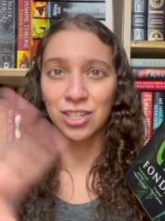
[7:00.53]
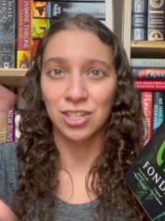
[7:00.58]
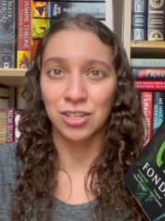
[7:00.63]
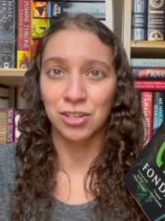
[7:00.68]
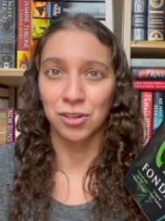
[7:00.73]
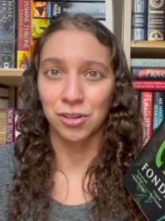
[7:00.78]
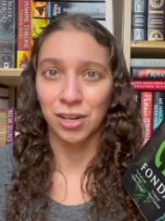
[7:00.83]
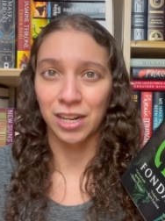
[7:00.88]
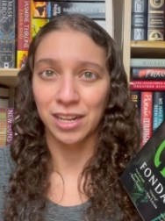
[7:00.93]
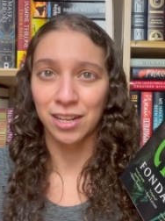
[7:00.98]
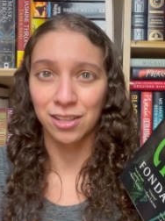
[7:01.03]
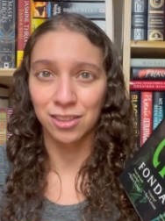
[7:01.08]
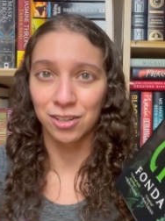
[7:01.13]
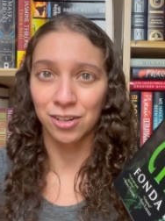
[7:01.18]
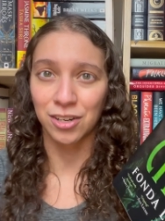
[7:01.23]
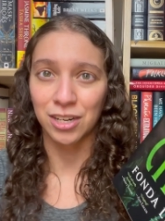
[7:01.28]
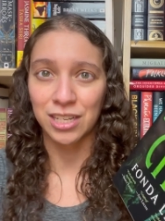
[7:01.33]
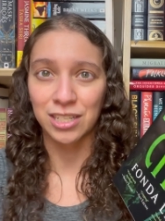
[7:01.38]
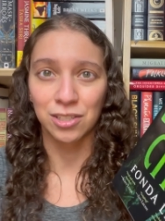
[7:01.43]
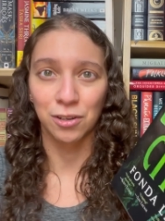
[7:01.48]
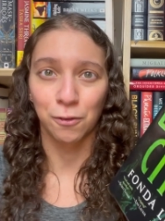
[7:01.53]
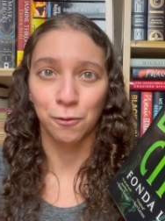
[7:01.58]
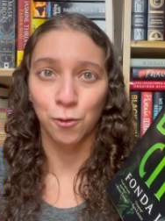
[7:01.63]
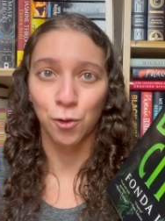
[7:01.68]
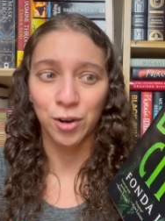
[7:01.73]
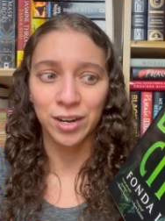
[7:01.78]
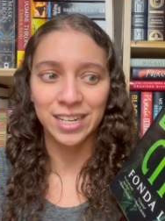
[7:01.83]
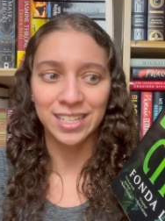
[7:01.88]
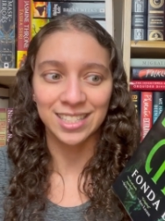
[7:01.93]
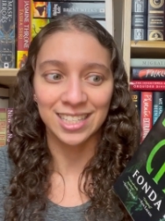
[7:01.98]
your, like, thirties or
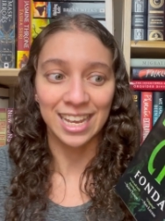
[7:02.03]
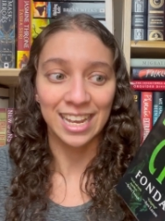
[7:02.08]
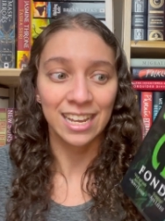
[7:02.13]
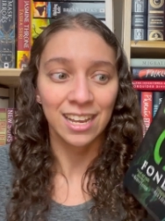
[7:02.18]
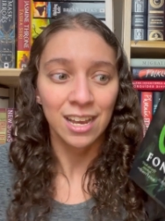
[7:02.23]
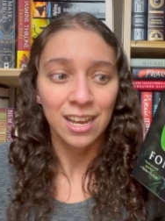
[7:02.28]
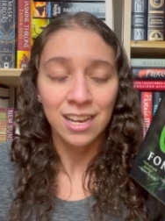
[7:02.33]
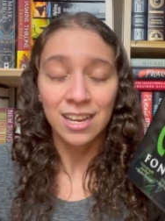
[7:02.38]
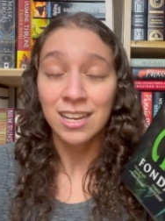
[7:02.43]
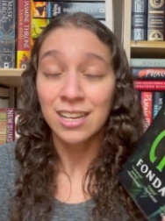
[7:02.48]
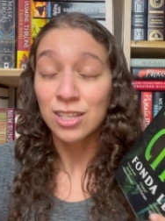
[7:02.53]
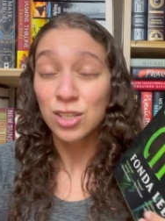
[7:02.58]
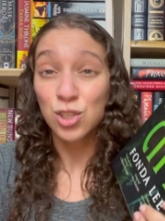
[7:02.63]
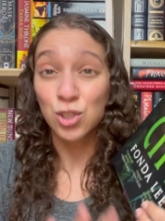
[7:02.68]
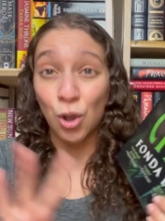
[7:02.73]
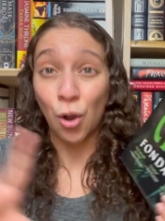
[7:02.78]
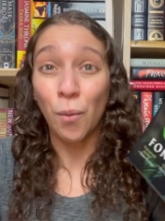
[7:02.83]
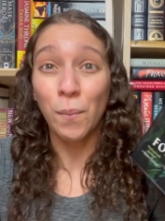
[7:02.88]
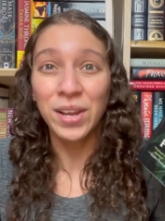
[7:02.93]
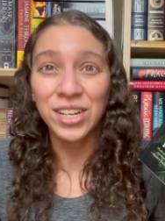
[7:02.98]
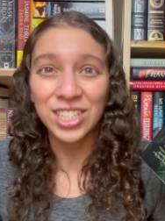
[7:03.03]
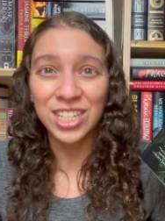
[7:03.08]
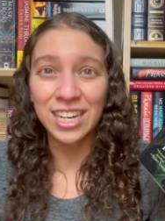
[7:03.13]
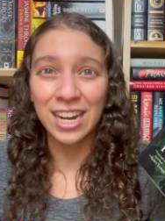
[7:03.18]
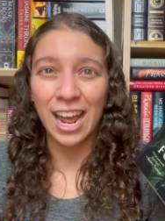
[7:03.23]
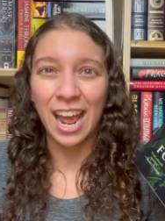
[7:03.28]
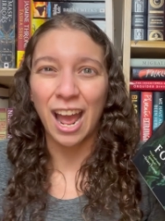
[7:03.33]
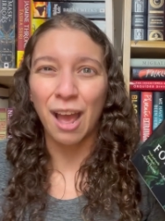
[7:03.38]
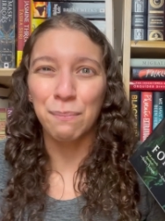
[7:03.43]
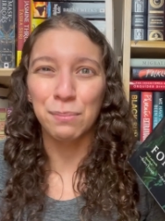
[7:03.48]
forties, like, so much can
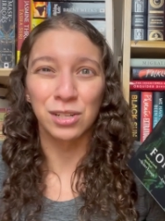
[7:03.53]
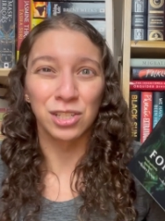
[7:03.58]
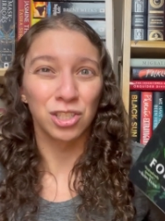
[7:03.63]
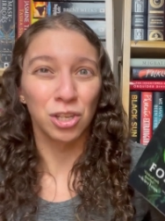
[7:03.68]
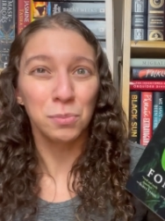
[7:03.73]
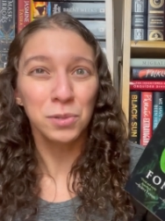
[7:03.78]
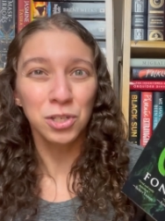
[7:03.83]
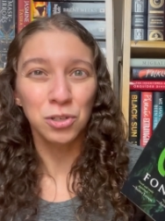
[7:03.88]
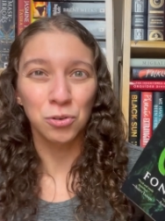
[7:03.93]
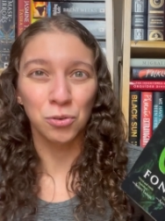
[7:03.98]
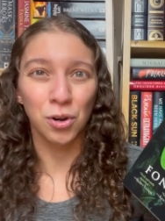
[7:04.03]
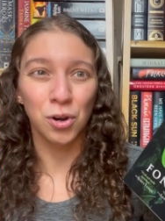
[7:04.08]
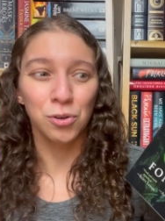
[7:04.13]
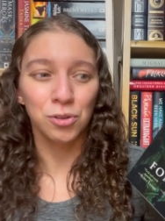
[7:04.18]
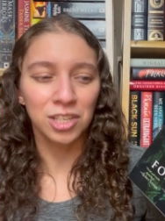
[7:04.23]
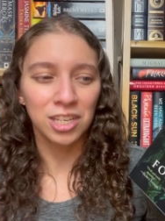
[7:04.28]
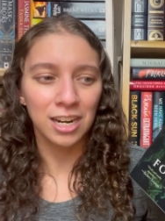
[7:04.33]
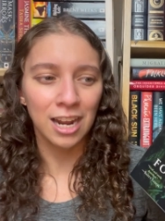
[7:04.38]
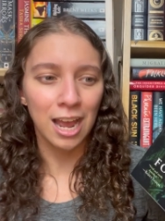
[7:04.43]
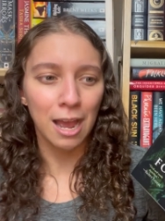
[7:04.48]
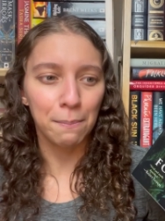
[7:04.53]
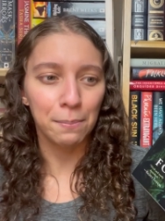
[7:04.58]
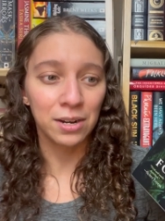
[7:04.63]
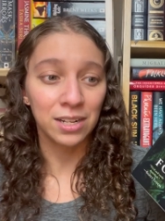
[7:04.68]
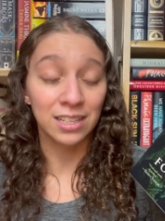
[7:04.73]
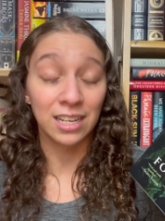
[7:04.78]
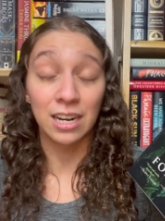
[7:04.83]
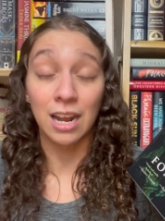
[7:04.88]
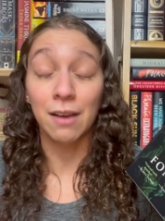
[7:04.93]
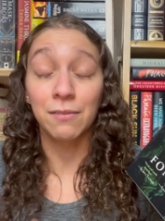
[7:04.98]
happen. So much growth can happen. And
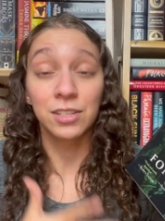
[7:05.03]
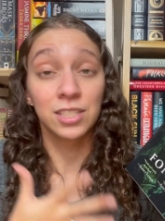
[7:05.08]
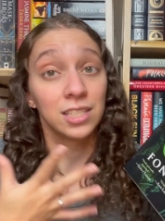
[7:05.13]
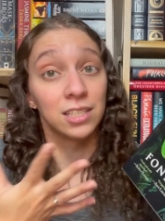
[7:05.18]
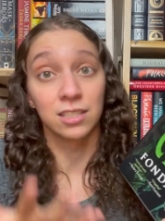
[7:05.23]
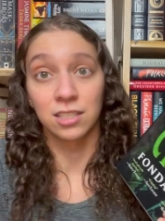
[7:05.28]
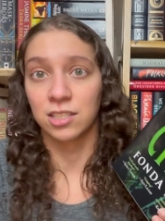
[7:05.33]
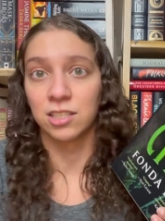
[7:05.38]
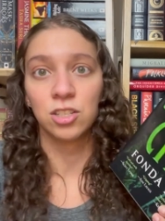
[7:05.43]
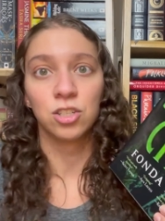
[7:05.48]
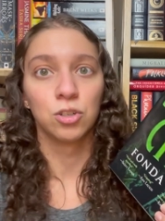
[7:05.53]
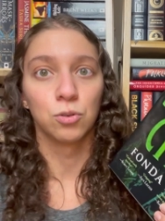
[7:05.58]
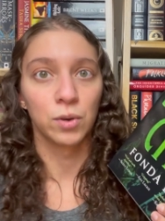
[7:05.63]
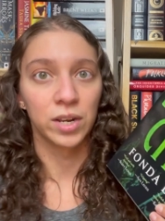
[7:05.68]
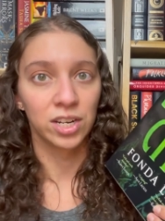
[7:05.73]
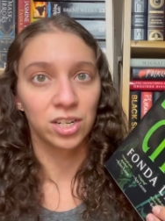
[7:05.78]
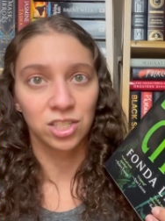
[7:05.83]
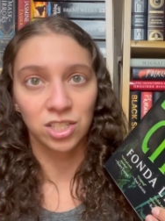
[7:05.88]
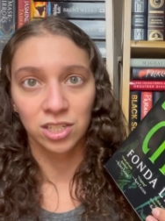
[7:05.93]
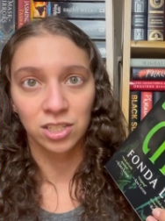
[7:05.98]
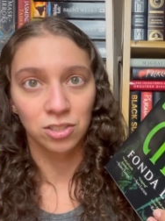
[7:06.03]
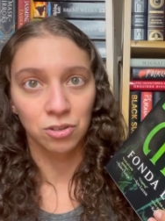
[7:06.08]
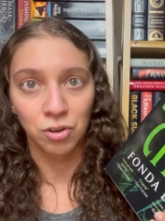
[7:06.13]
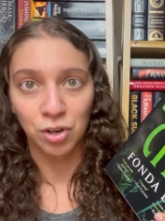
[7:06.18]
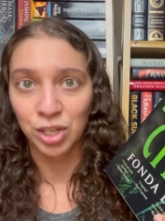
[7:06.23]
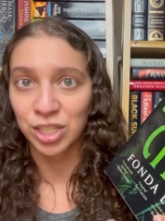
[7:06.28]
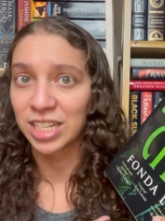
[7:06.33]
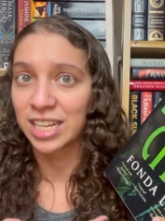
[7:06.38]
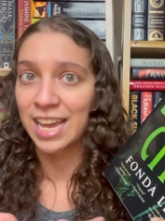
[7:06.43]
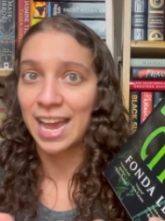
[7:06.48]
then obviously the situation is going
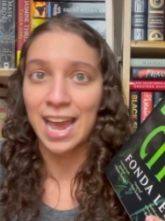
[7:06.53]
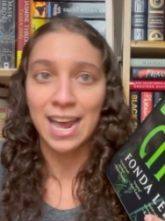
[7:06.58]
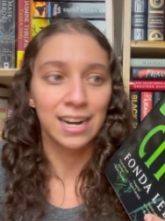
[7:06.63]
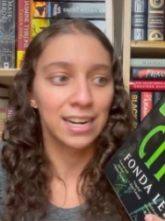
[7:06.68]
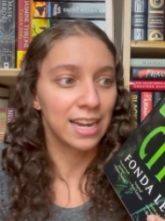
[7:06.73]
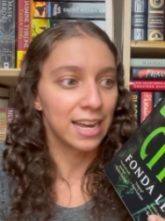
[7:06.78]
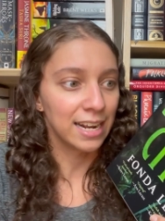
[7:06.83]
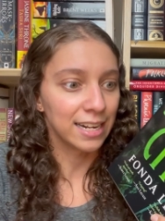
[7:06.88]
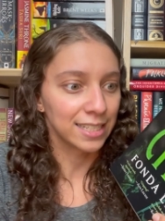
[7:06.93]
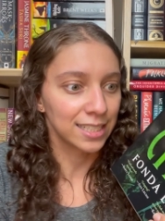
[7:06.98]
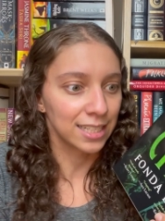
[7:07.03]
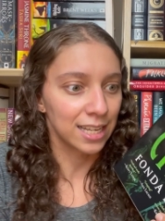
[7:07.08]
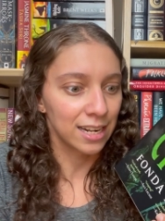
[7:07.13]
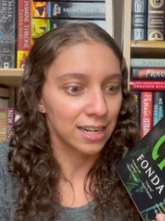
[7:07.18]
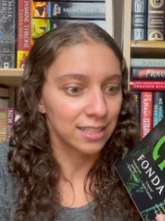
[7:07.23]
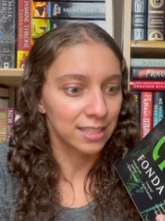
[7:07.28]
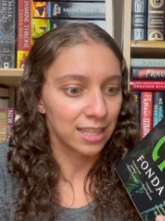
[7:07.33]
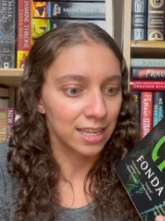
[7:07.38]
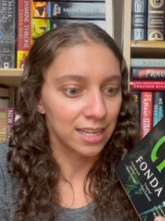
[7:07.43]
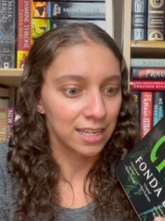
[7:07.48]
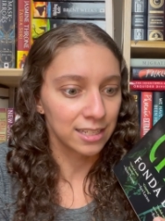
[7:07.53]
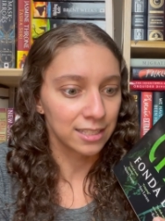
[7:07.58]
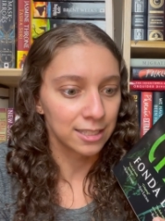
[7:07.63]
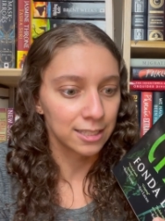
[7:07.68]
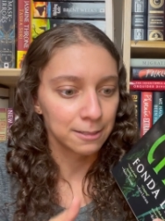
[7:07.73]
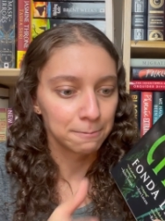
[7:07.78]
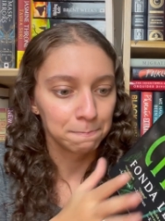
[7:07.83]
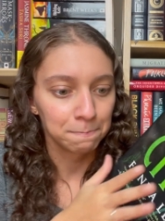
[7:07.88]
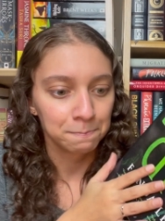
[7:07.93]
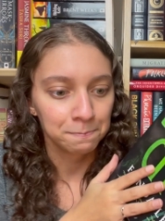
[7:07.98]
to catalyze a lot of things.